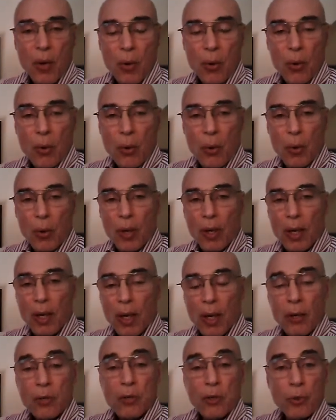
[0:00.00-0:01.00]
who
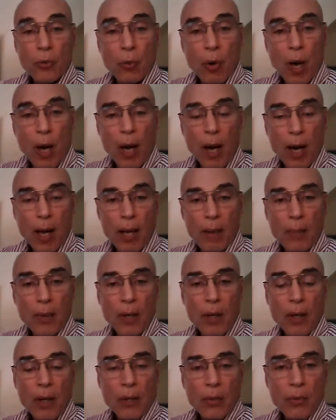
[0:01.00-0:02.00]

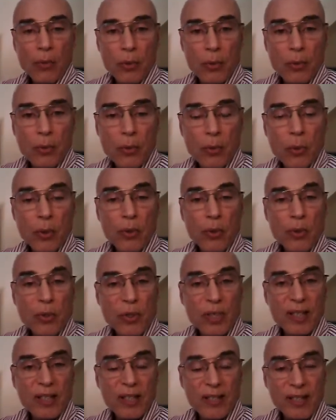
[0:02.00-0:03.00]
ascribe to
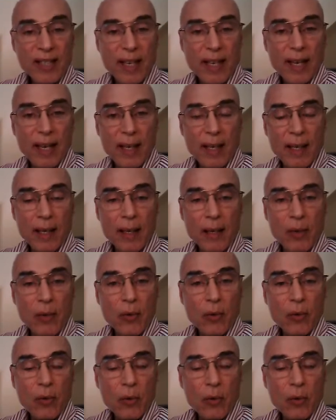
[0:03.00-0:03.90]
6-day